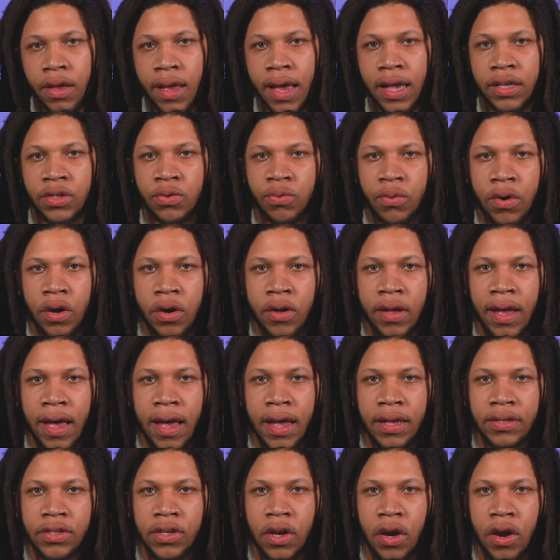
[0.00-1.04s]
as well
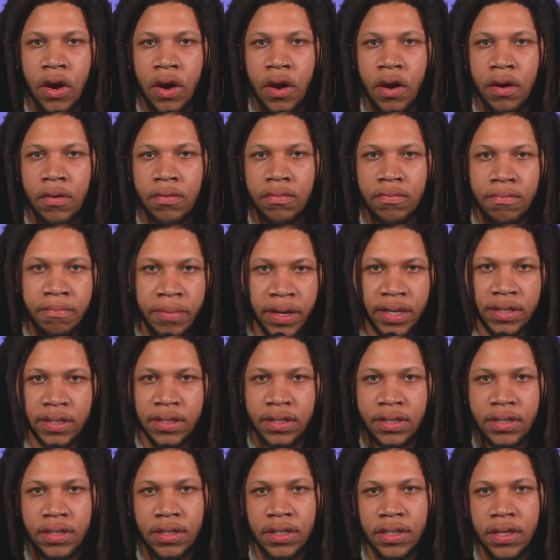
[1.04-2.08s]
as our
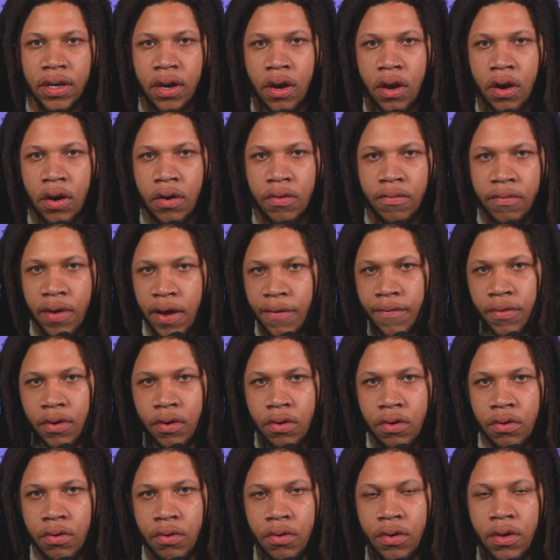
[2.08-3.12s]
business and our
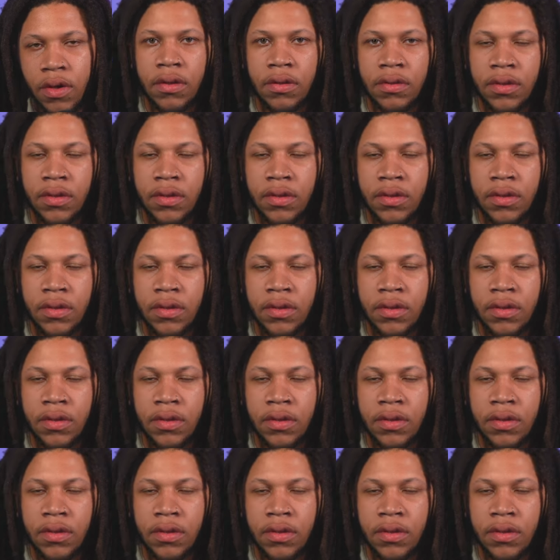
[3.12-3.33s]
revenue,